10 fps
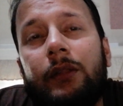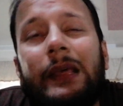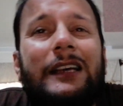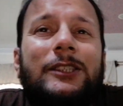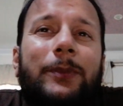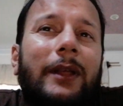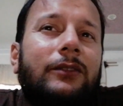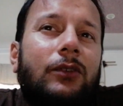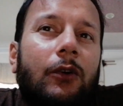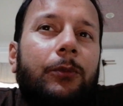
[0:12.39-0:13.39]
The
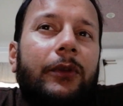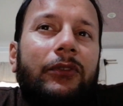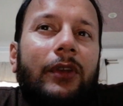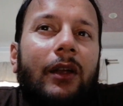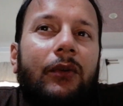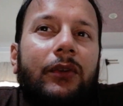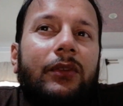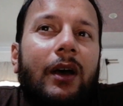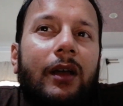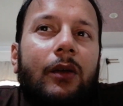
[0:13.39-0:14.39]
expense of Prince
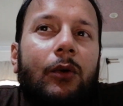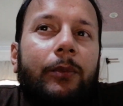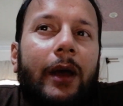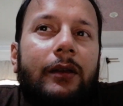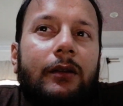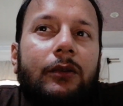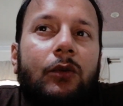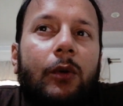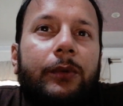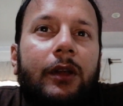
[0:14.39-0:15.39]
Harry's High Court battle
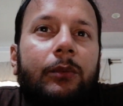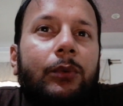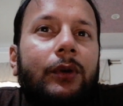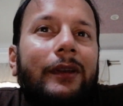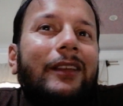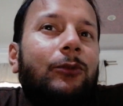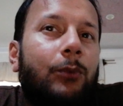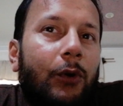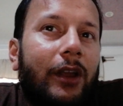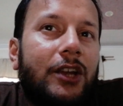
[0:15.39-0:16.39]
to obtain police
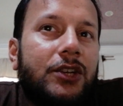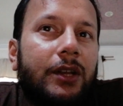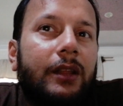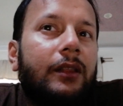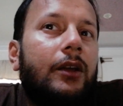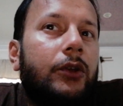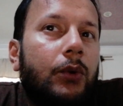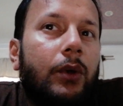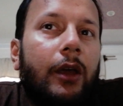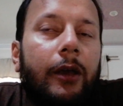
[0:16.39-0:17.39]
protection in the
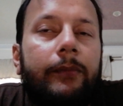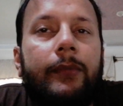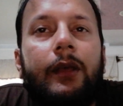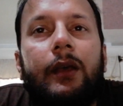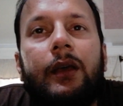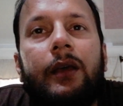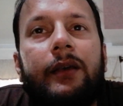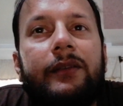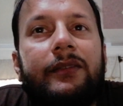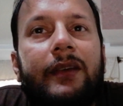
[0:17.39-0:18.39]
UK
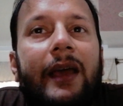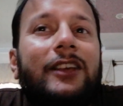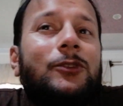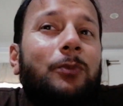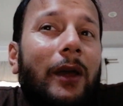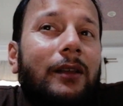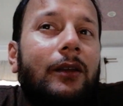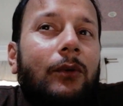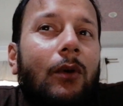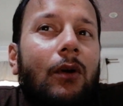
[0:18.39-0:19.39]
is
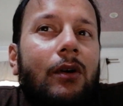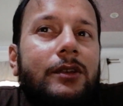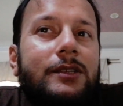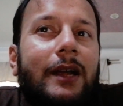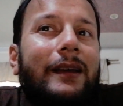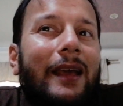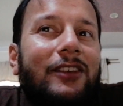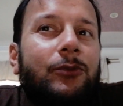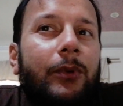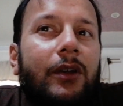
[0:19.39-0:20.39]
expected to cost
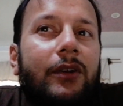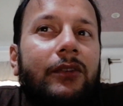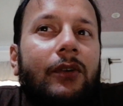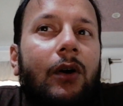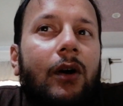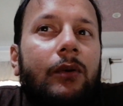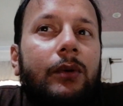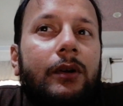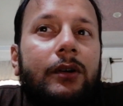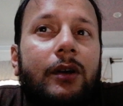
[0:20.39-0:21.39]
taxpayers
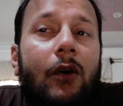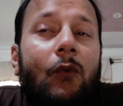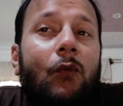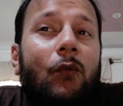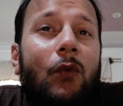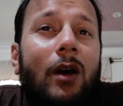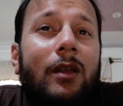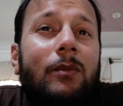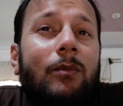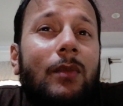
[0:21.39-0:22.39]
over
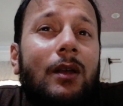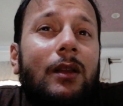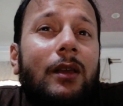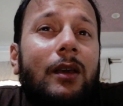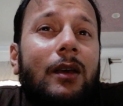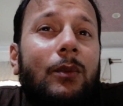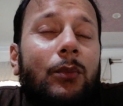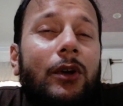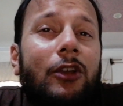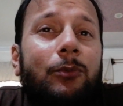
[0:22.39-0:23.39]
1 million
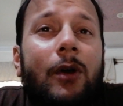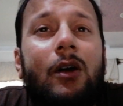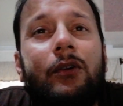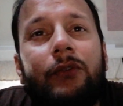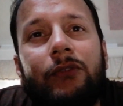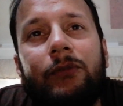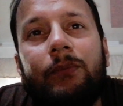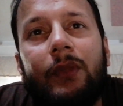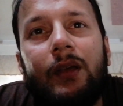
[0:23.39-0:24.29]
British pounds.